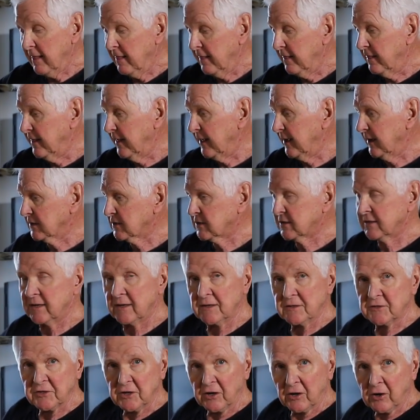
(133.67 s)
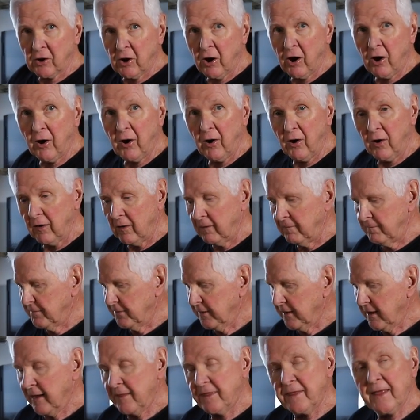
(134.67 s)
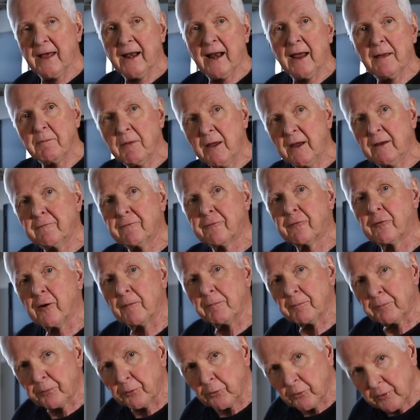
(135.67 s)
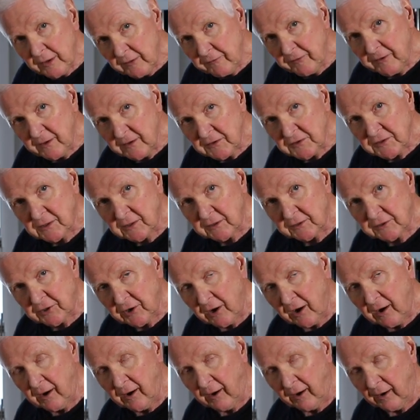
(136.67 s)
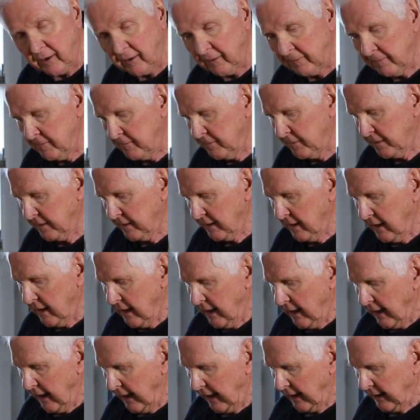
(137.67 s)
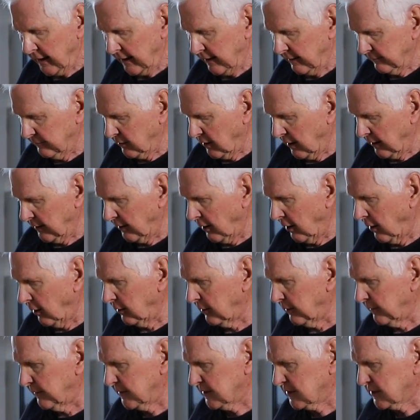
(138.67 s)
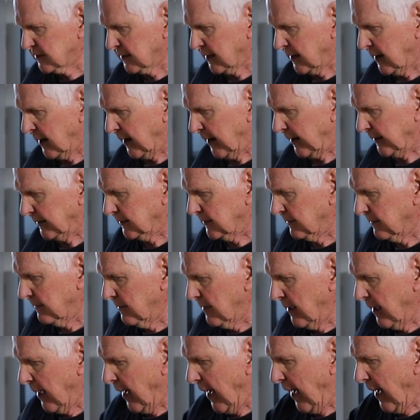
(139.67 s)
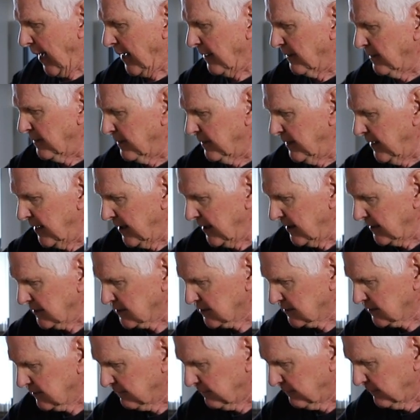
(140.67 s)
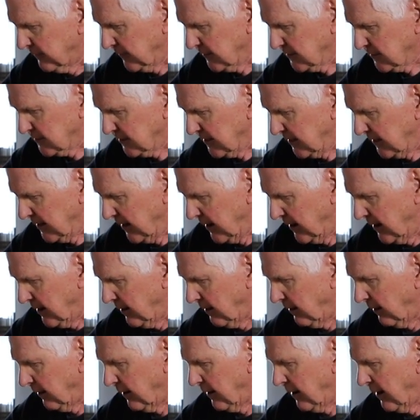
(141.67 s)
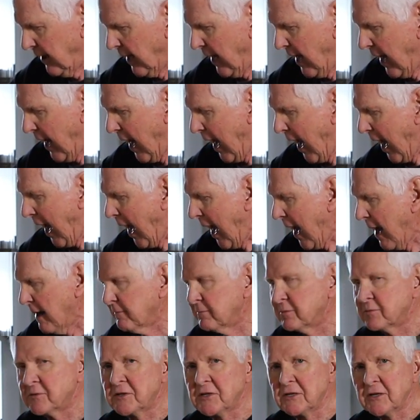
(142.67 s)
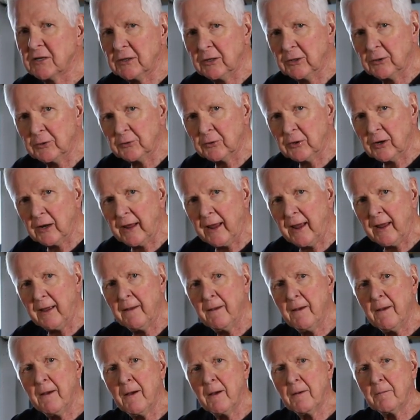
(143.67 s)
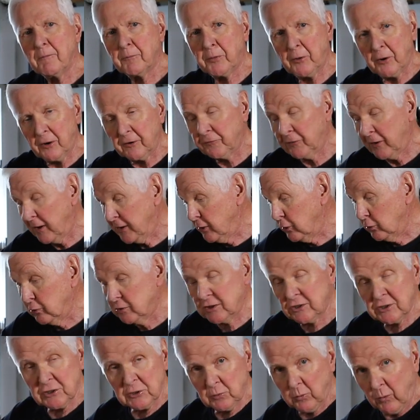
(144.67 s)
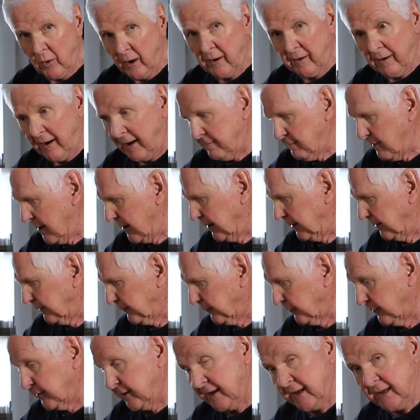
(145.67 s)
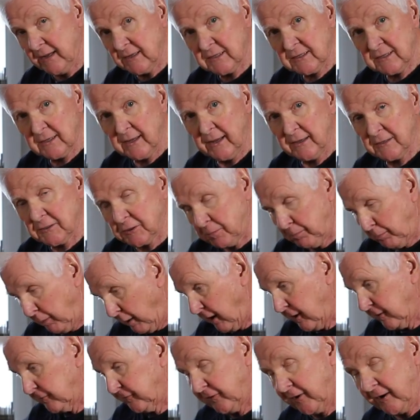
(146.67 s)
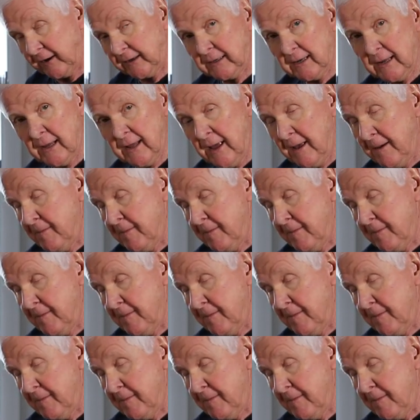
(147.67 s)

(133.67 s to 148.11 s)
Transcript: This is a call that I made for a previous guitar, and I've got all of this cut, and this fits in here absolutely perfect. You'd swear I made it for this. It's perfect.